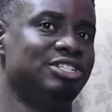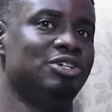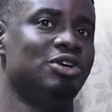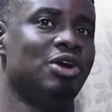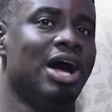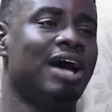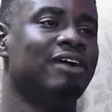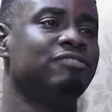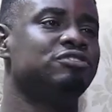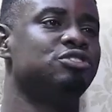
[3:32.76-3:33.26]
mm -hmm.
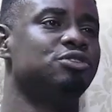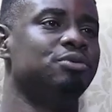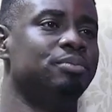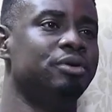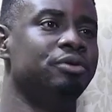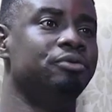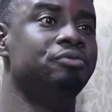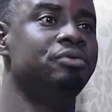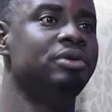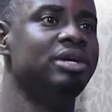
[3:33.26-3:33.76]
you mm-hmm. have to
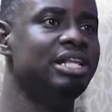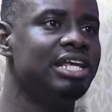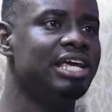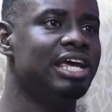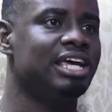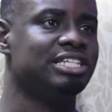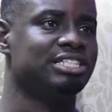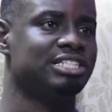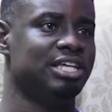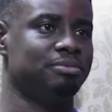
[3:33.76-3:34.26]
be
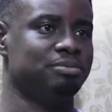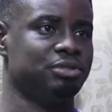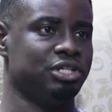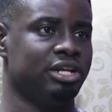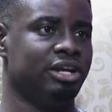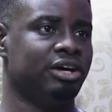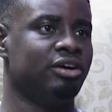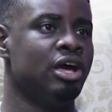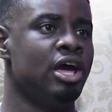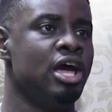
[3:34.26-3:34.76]
really
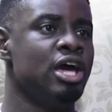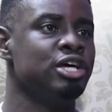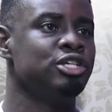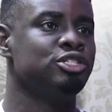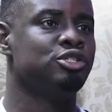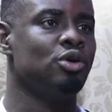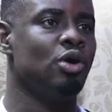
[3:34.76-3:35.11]
exceptional. Okay.